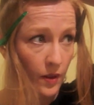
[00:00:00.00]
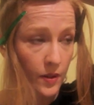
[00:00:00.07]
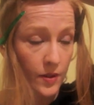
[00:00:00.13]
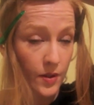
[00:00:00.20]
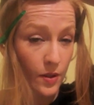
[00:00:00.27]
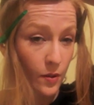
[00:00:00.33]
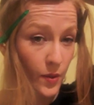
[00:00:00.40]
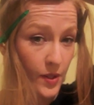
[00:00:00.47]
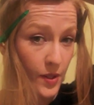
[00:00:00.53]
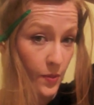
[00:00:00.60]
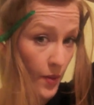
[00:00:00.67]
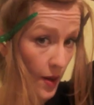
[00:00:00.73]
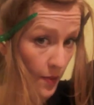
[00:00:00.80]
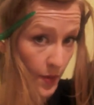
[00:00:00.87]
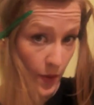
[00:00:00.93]
So once
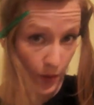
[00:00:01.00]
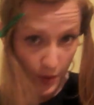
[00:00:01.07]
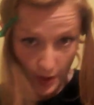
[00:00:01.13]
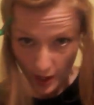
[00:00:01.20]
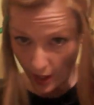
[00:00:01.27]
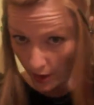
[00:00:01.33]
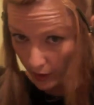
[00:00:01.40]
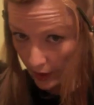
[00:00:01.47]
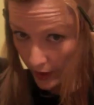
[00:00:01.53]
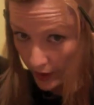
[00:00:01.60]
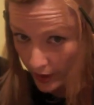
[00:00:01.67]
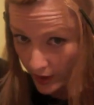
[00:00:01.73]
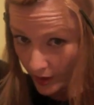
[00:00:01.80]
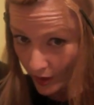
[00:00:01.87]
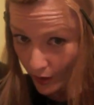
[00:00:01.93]
we're happy with how
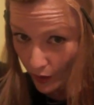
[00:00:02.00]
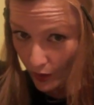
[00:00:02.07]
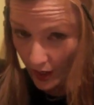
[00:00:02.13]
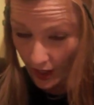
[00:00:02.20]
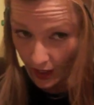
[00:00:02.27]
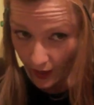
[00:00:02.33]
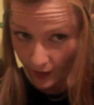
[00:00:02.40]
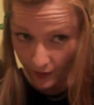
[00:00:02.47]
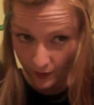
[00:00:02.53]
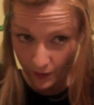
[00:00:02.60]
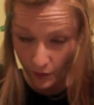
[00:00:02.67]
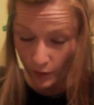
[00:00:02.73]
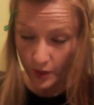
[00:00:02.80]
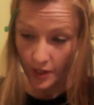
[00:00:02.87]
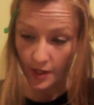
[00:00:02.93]
it's looking,
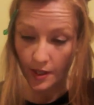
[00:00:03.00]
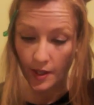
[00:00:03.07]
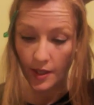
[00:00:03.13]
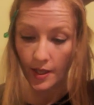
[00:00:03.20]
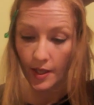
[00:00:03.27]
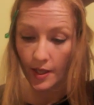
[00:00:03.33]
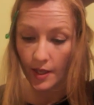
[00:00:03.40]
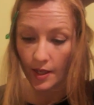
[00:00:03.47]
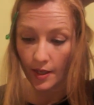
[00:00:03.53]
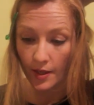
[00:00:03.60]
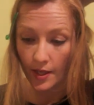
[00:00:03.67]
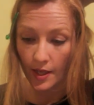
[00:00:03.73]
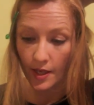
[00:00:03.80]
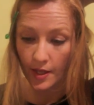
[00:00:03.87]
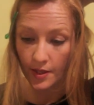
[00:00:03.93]
we're just going to get another
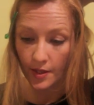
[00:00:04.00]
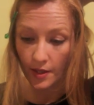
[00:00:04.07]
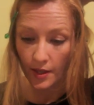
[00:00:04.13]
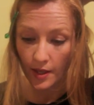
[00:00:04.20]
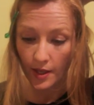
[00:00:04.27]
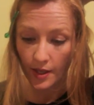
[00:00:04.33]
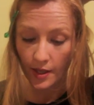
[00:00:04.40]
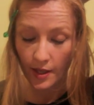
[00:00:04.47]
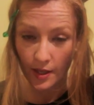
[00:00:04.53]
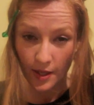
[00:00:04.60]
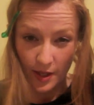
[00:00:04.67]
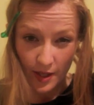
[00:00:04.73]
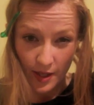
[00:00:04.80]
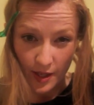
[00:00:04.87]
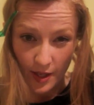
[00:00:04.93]
hair tie,
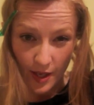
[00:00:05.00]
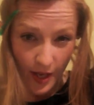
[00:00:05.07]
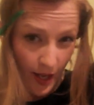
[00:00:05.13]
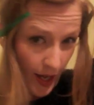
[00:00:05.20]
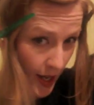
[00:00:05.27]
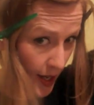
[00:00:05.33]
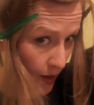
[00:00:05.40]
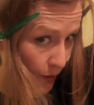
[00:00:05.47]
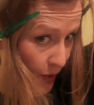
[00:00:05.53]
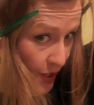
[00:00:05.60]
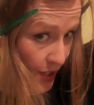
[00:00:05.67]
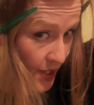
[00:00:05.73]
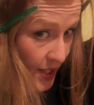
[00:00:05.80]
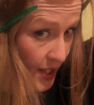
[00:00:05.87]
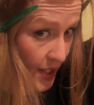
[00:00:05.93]
and we're
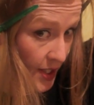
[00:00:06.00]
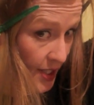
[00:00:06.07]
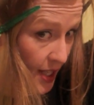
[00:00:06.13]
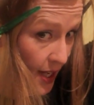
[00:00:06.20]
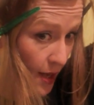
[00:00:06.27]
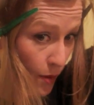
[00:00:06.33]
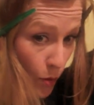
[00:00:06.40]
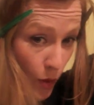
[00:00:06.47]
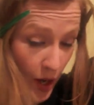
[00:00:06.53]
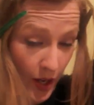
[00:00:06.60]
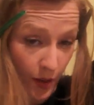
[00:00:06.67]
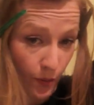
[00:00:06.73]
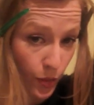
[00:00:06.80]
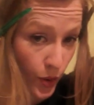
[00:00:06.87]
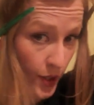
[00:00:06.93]
going
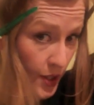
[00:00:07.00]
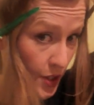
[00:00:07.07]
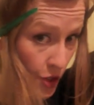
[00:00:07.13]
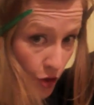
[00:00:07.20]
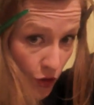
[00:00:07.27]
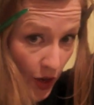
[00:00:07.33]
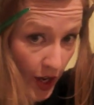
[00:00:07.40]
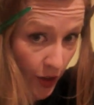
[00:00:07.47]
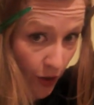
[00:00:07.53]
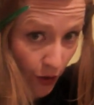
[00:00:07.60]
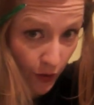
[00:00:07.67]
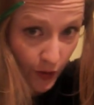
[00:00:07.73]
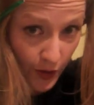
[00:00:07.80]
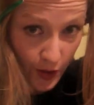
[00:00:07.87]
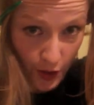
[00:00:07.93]
to put it straight
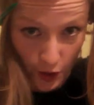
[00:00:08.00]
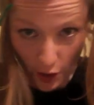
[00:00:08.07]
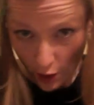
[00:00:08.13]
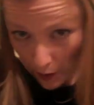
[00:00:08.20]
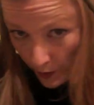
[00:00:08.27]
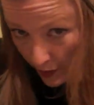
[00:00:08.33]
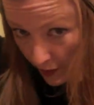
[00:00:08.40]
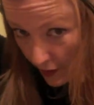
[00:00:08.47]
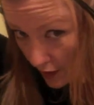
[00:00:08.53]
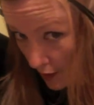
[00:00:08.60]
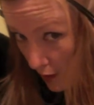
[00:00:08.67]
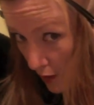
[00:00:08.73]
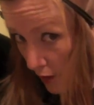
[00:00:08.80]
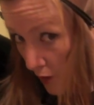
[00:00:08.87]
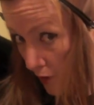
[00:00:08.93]
over the top of
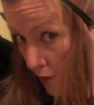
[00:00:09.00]
the